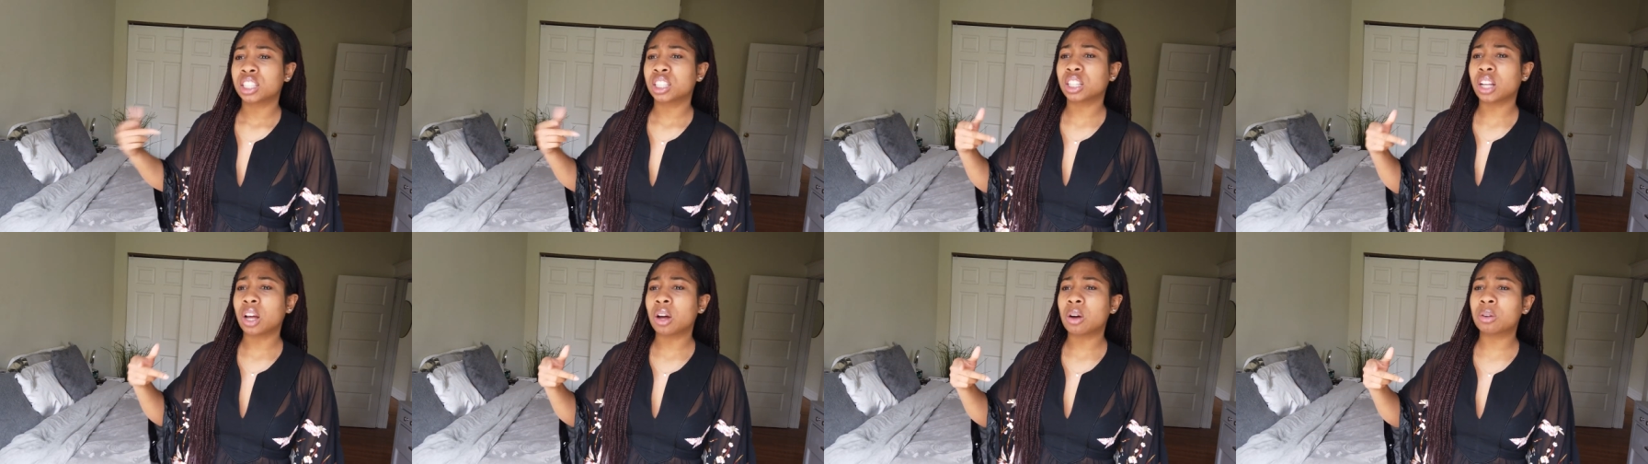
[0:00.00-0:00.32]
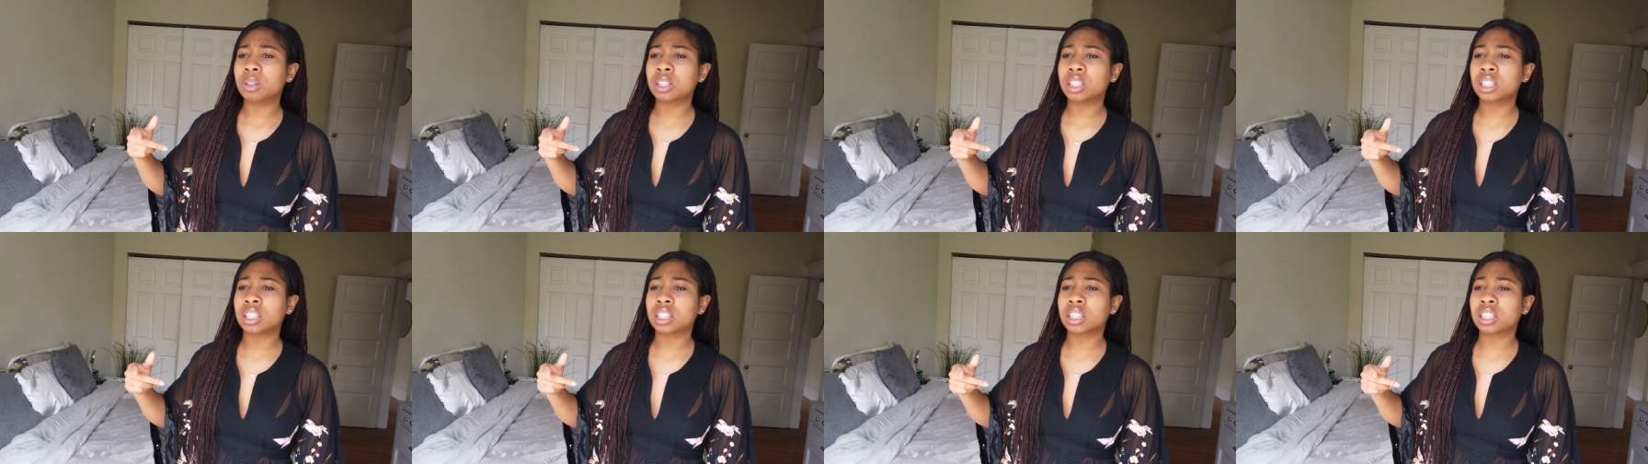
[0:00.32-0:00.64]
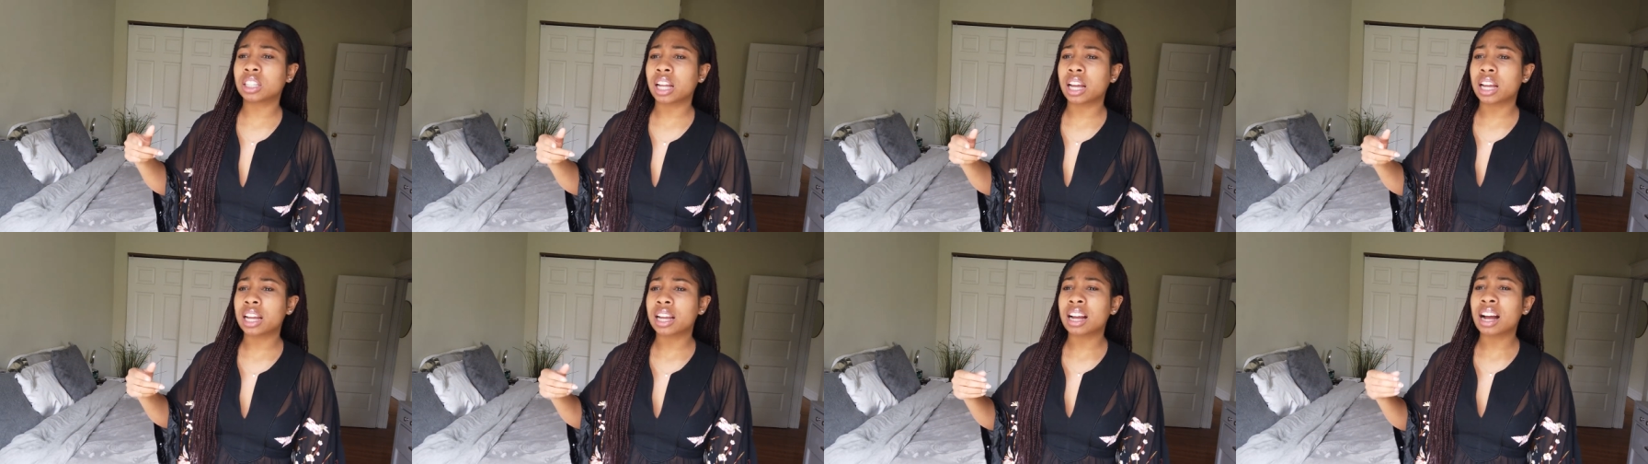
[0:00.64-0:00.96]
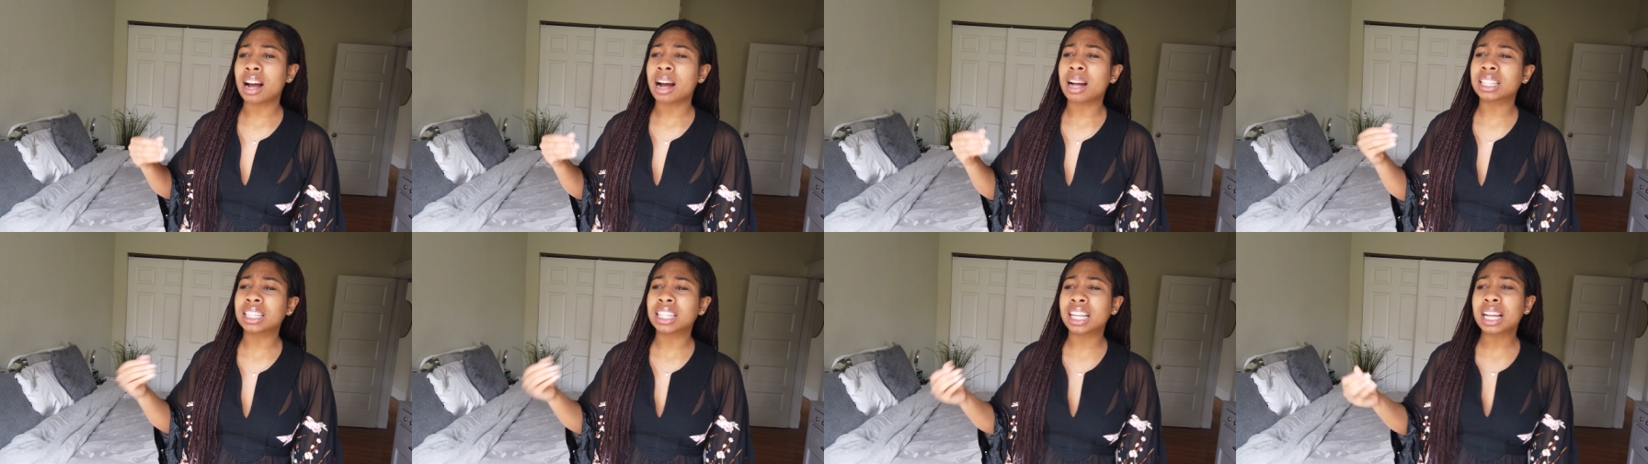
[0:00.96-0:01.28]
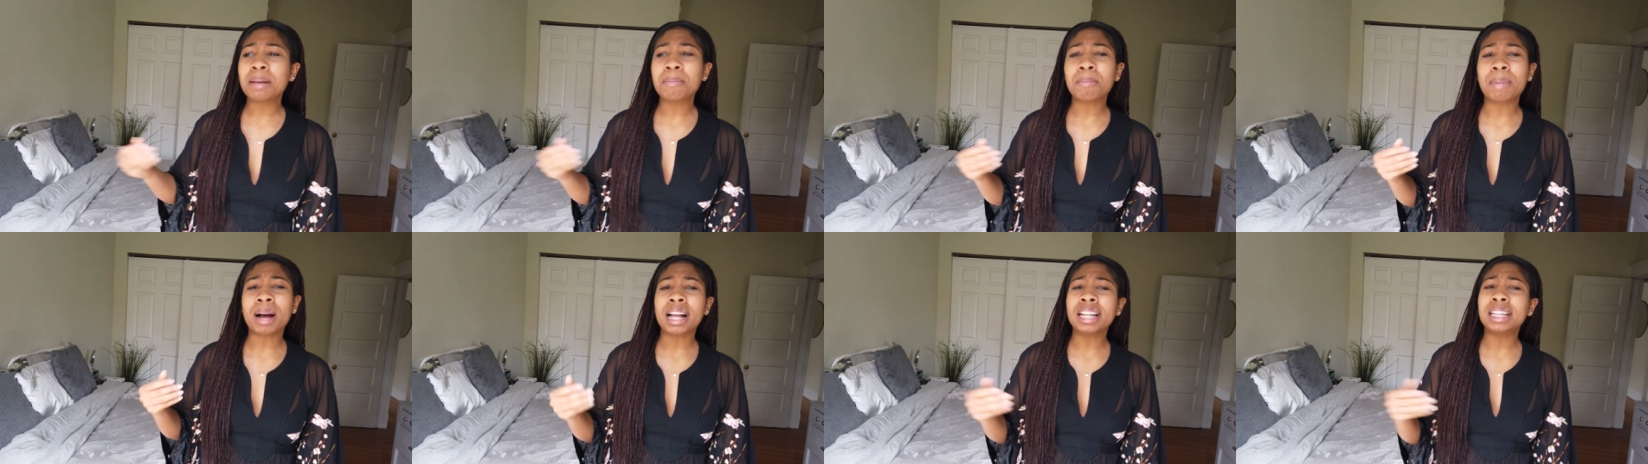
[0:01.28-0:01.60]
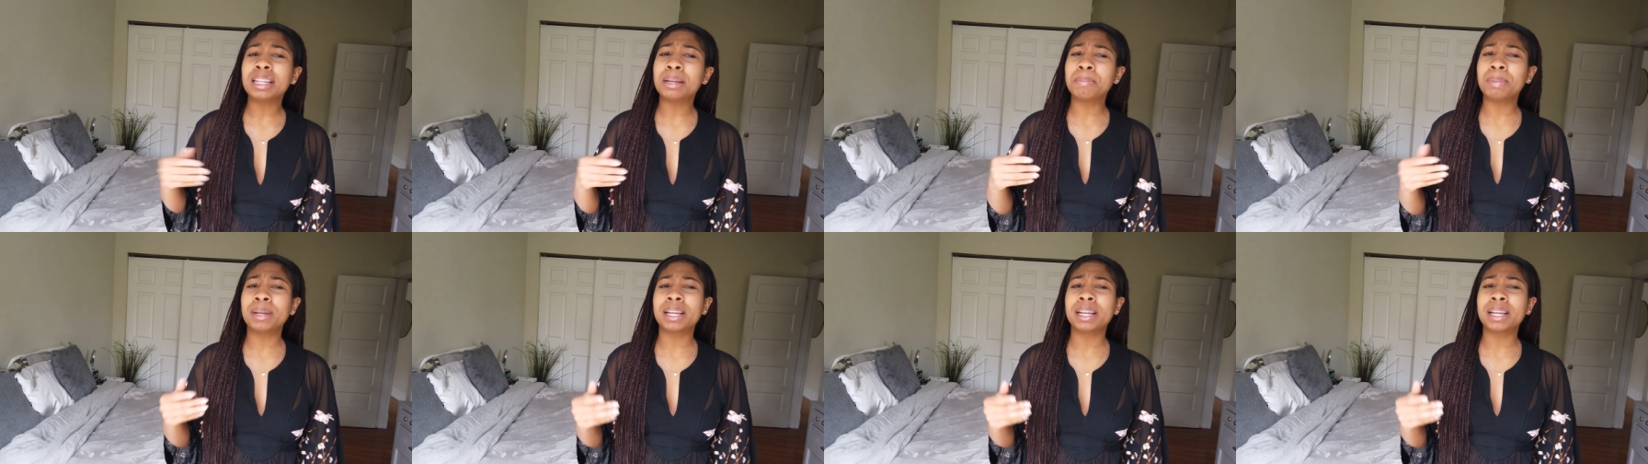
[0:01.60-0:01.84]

So it's just like I think Molly